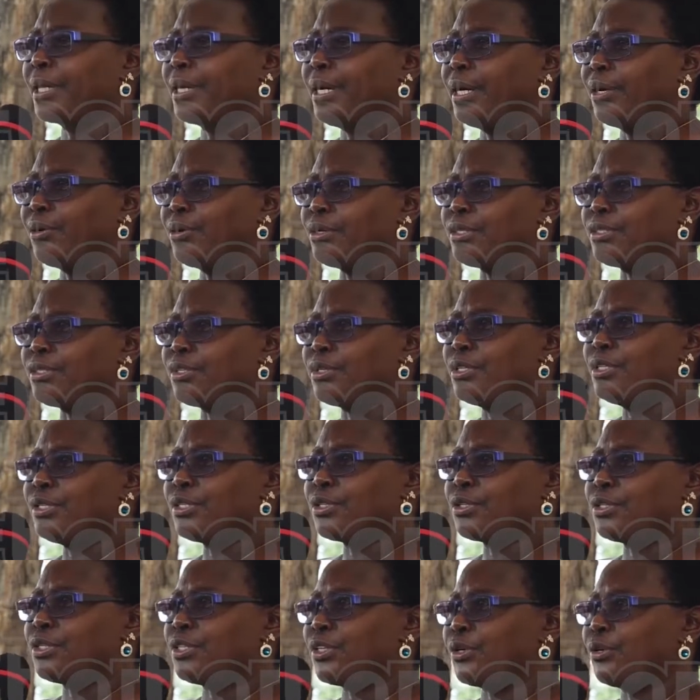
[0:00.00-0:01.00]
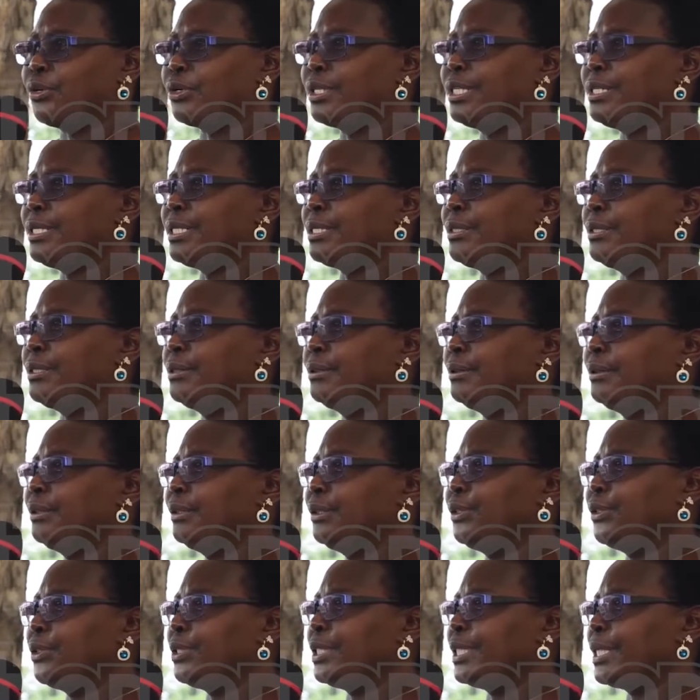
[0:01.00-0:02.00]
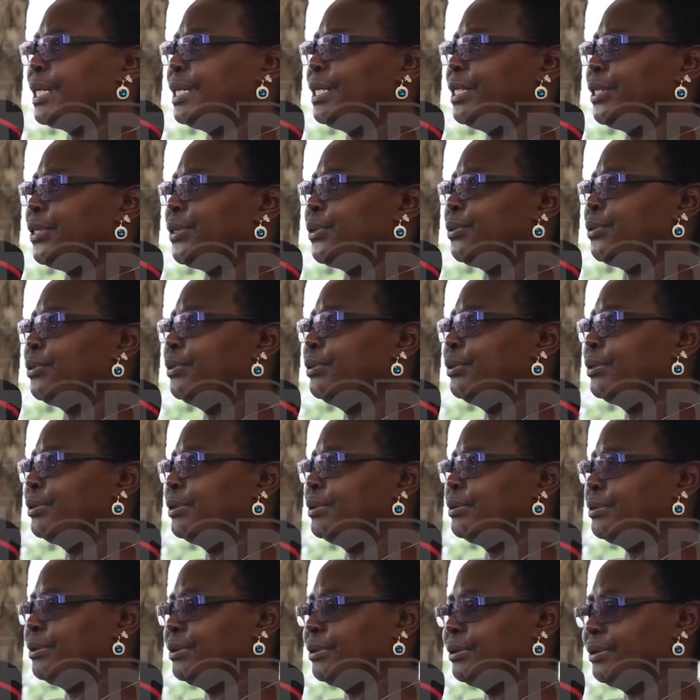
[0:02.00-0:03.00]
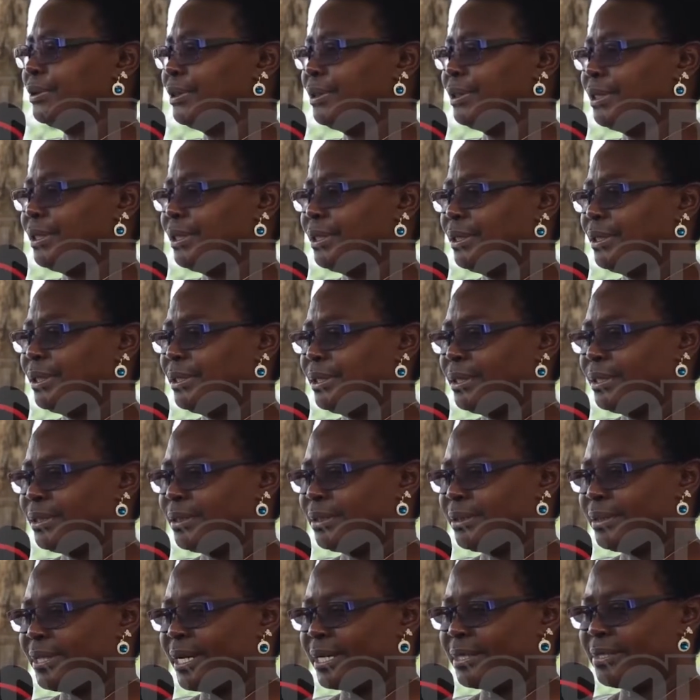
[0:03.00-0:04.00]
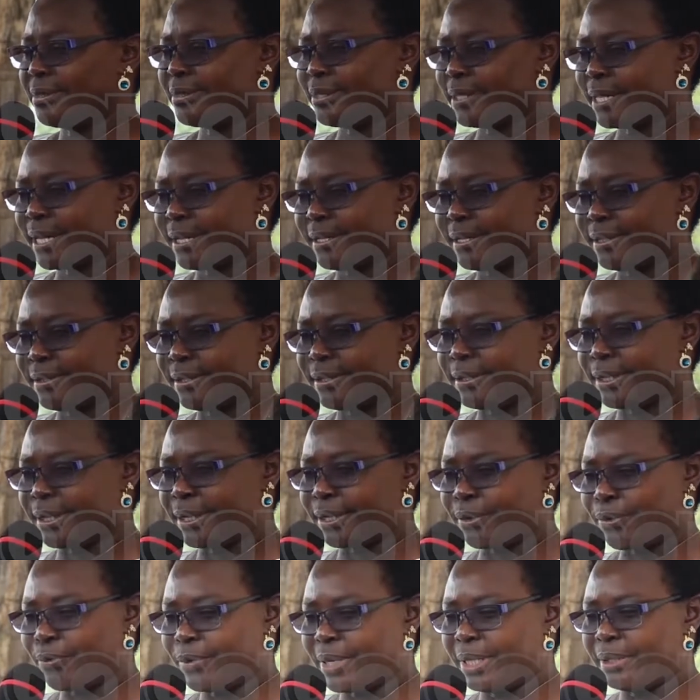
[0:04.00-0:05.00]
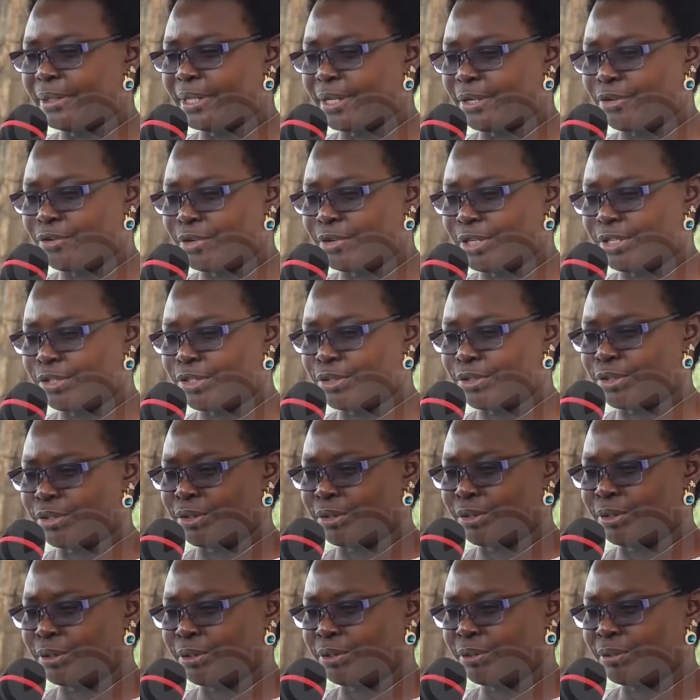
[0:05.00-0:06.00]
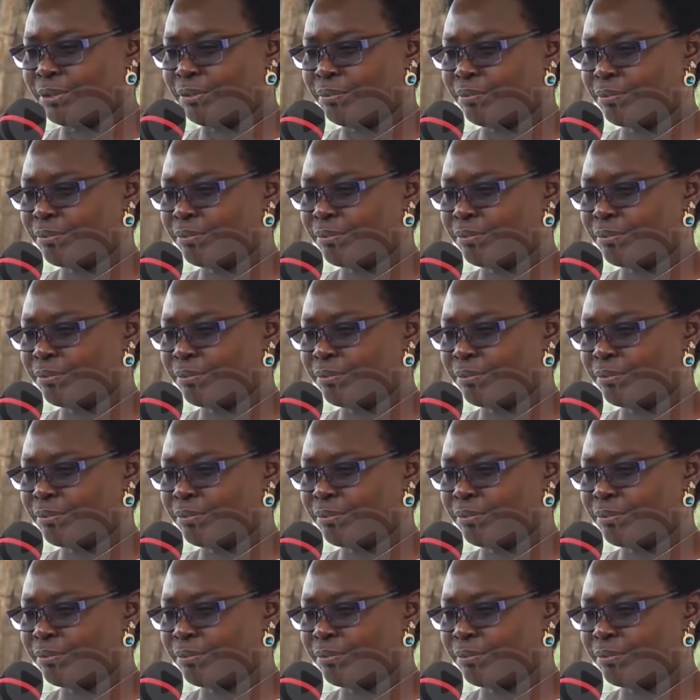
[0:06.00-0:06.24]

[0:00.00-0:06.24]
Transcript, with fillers: I was also told to tell you that Thursday, when the regional,